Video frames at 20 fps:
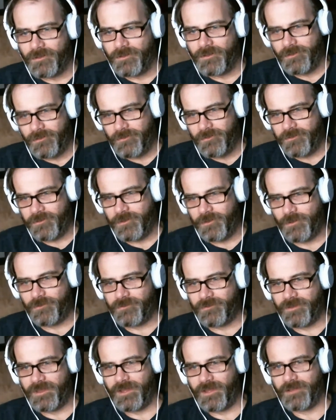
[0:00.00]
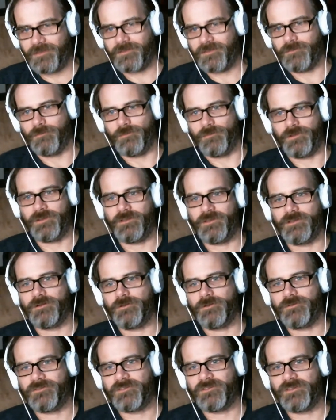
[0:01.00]
just closing out some
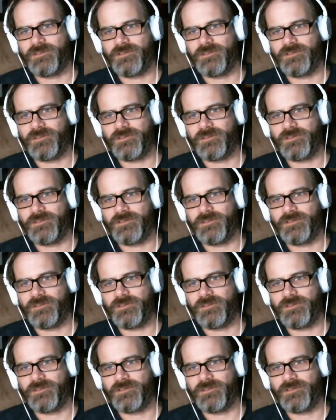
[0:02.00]
windows.